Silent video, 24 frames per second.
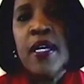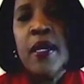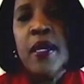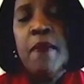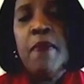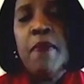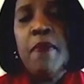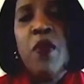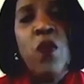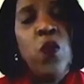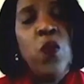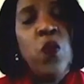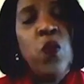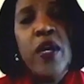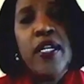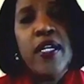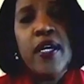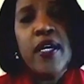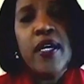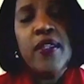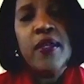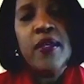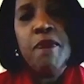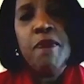But what
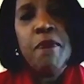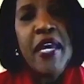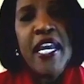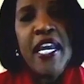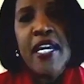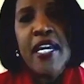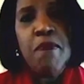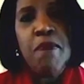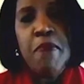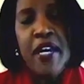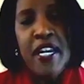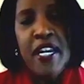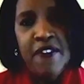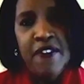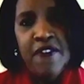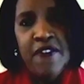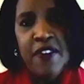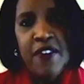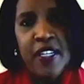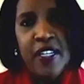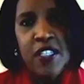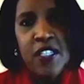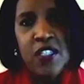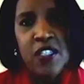are the main
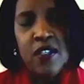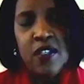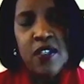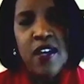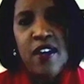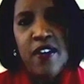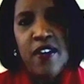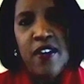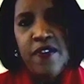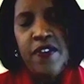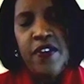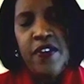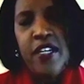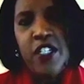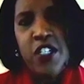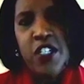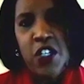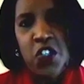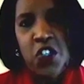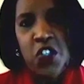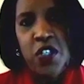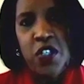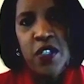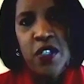benefits of a
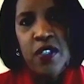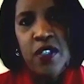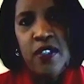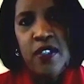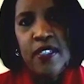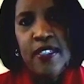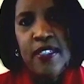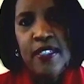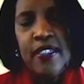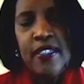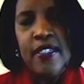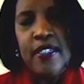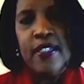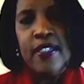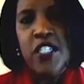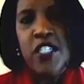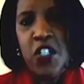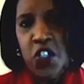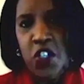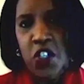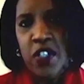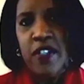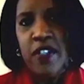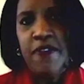digital
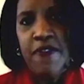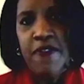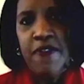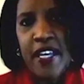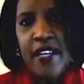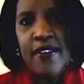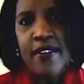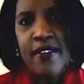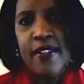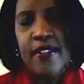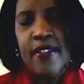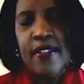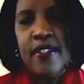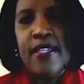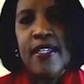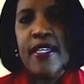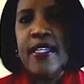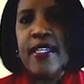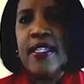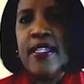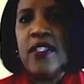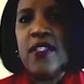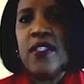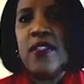event
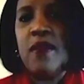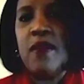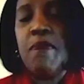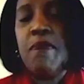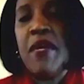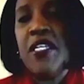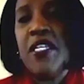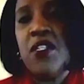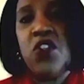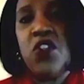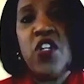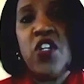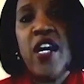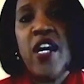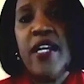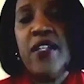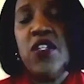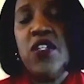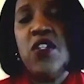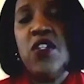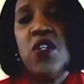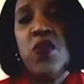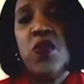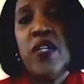is the message
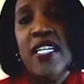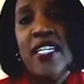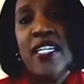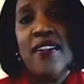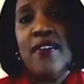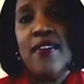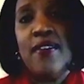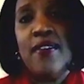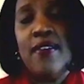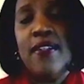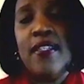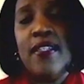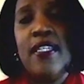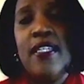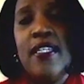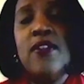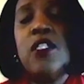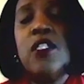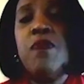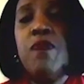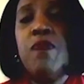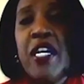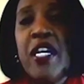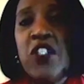continuity,
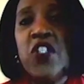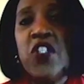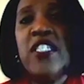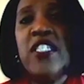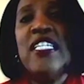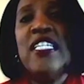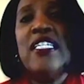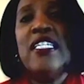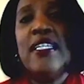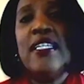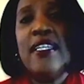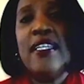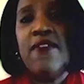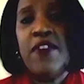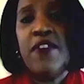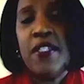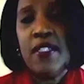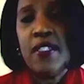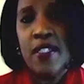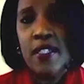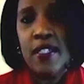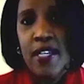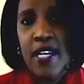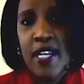especially given
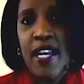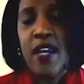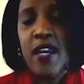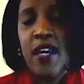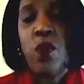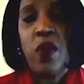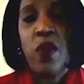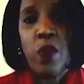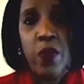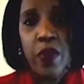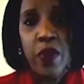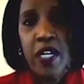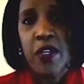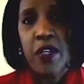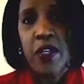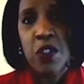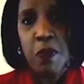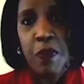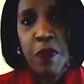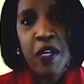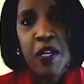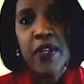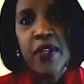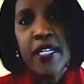today what we're
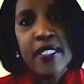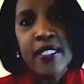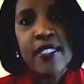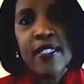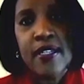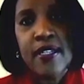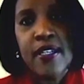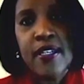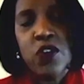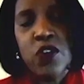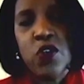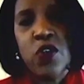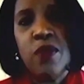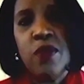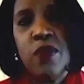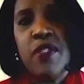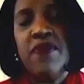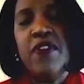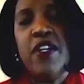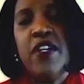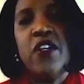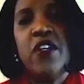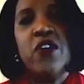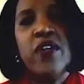experiencing in terms
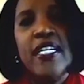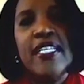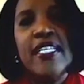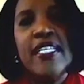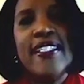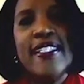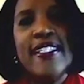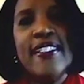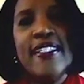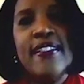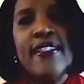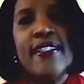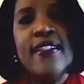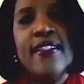of our crisis,